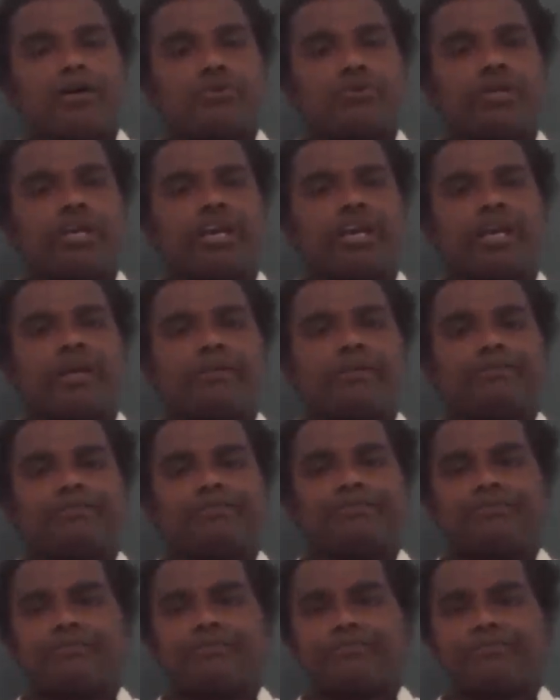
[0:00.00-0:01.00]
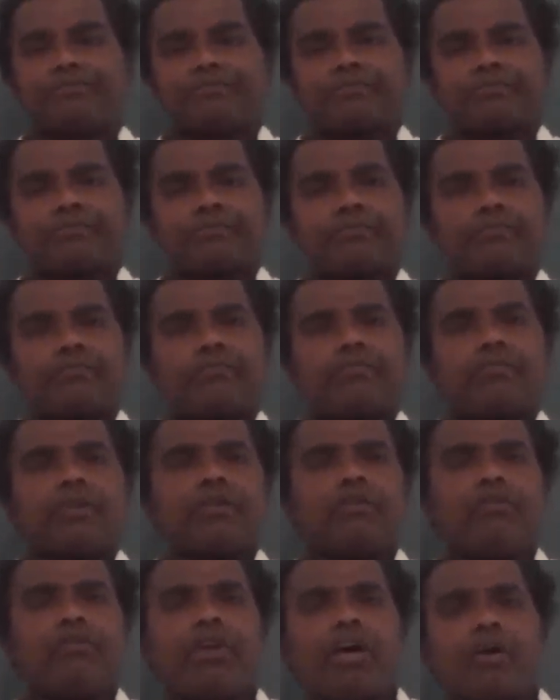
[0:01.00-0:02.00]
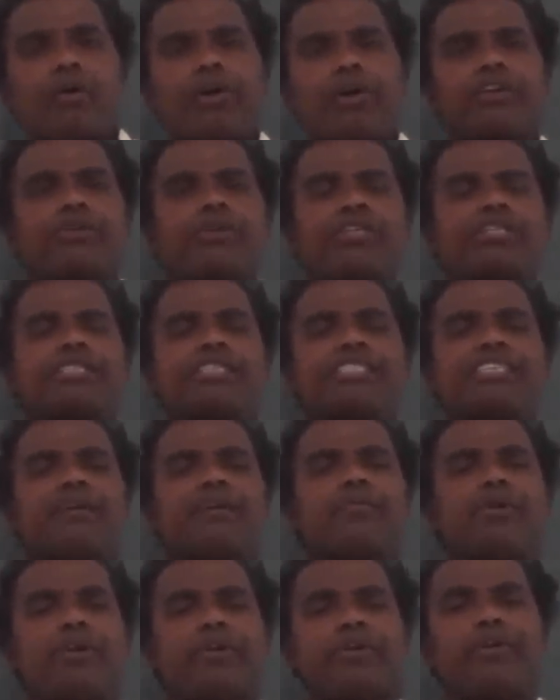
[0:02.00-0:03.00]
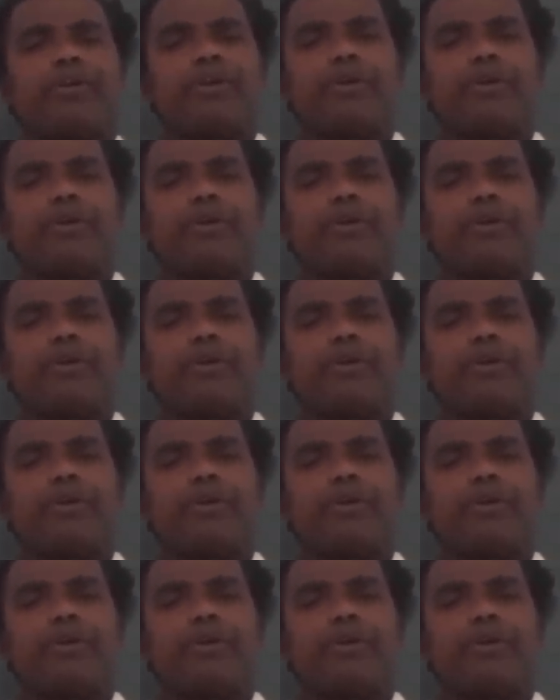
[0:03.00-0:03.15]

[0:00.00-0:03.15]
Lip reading: Today, we are going to discussing about a